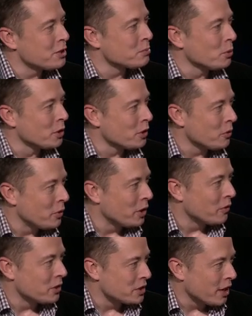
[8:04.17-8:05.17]
ice ball at 3
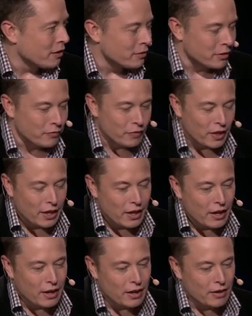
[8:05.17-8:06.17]
degrees Kelvin.
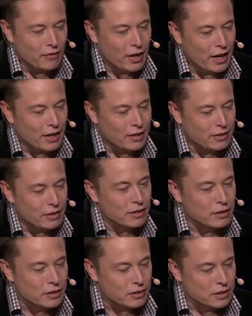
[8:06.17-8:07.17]
And
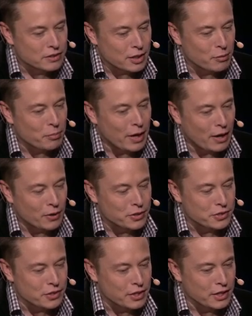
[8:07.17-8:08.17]
the sun
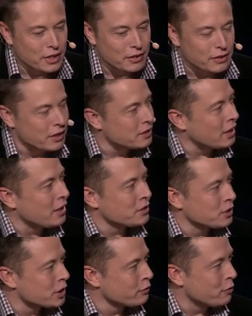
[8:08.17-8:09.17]
powers the entire
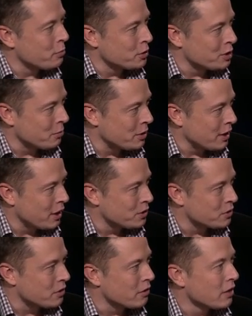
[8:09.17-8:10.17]
system of
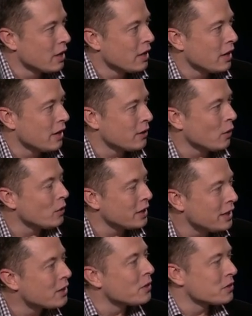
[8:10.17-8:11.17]
precipitation. The whole
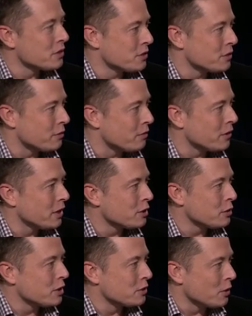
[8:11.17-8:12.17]
ecosystem
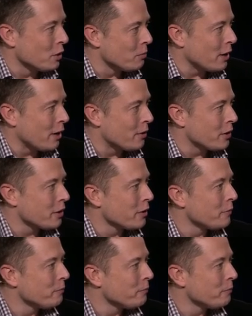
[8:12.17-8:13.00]
is solar-powered.